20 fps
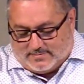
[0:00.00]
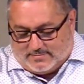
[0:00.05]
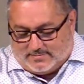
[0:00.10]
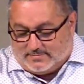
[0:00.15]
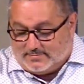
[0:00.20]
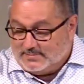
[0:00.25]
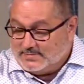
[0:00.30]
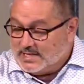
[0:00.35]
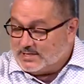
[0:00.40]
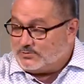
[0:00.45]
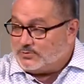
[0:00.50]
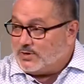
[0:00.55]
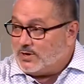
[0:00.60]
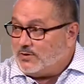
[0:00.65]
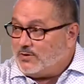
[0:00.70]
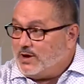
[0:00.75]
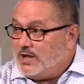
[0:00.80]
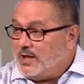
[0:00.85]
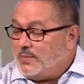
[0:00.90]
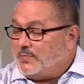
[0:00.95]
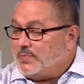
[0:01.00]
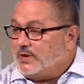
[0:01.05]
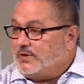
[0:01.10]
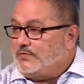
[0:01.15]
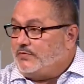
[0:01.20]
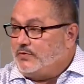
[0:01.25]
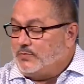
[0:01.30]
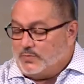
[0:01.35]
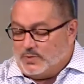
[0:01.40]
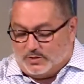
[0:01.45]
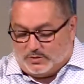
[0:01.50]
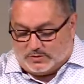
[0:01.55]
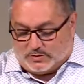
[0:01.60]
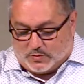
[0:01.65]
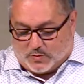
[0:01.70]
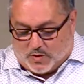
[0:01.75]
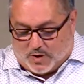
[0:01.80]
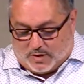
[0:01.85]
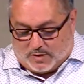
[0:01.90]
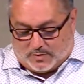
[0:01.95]
That's what will happen if you build a
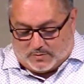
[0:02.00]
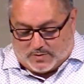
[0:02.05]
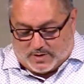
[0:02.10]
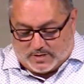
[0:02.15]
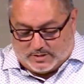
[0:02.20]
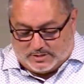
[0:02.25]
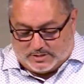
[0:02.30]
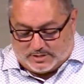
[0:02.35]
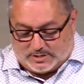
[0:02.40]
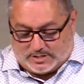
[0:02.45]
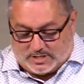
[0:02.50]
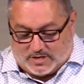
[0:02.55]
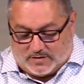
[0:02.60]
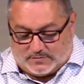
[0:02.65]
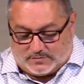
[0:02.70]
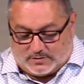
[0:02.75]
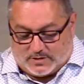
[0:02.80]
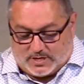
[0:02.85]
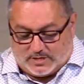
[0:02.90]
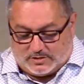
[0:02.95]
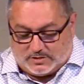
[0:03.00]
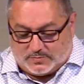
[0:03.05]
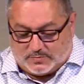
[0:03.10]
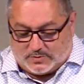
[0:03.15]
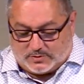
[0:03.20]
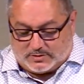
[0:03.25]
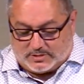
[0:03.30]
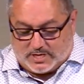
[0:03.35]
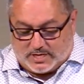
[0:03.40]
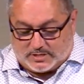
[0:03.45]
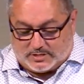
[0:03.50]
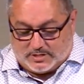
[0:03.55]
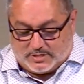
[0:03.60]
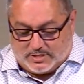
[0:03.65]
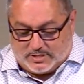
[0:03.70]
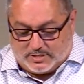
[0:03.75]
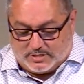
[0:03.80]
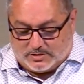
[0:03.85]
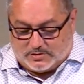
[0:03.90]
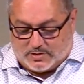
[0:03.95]
wall around yourself trying to protect. You're
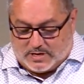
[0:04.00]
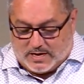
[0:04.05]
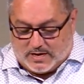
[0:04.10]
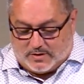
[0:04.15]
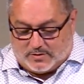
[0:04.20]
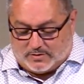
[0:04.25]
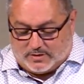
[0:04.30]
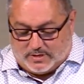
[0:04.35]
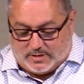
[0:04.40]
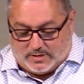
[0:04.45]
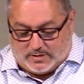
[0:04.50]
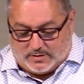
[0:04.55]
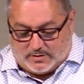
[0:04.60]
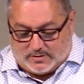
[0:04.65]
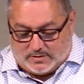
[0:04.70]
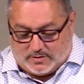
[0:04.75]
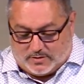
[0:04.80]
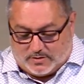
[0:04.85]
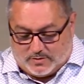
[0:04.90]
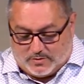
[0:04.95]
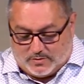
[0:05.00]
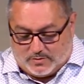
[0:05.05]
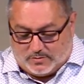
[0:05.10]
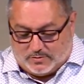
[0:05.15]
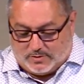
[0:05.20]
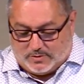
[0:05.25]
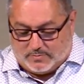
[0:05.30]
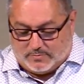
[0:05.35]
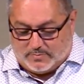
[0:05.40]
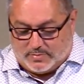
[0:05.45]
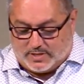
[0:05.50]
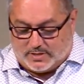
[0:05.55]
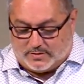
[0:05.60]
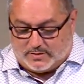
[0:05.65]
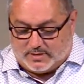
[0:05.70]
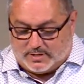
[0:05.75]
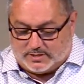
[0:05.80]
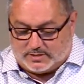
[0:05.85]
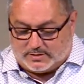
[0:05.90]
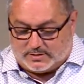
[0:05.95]
going to drown in your own
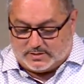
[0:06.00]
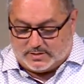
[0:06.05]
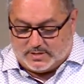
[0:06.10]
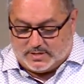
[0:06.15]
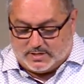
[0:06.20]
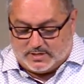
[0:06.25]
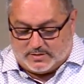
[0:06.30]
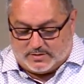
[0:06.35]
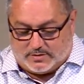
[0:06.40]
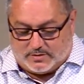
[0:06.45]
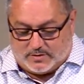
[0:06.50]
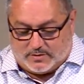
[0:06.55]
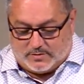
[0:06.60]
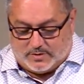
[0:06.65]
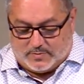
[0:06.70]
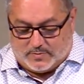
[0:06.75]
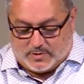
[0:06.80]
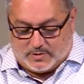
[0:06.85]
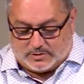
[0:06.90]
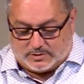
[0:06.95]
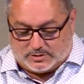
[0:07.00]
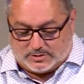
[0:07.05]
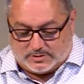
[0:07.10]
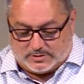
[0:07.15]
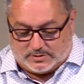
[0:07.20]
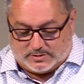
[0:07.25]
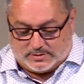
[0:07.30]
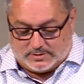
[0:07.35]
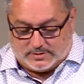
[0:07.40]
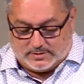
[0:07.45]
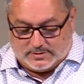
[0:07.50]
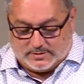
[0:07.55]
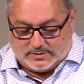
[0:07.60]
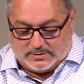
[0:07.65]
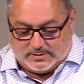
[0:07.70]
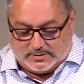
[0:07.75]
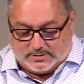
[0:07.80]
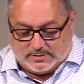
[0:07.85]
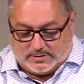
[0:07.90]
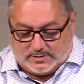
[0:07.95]
bitterness, in your own emotions.
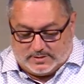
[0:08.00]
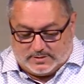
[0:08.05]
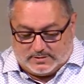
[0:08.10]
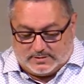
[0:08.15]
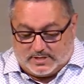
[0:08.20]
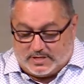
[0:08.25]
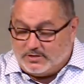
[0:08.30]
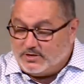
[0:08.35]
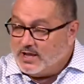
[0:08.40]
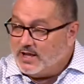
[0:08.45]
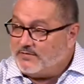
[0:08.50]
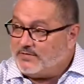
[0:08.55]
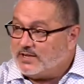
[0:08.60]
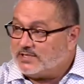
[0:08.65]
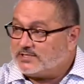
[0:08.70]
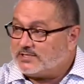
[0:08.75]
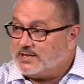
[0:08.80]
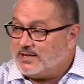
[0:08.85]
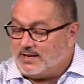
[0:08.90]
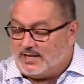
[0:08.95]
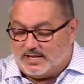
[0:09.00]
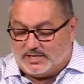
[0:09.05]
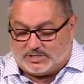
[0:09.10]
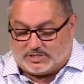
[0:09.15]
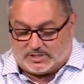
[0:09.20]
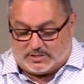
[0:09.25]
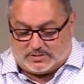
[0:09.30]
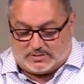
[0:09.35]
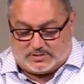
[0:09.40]
Then you have escalation.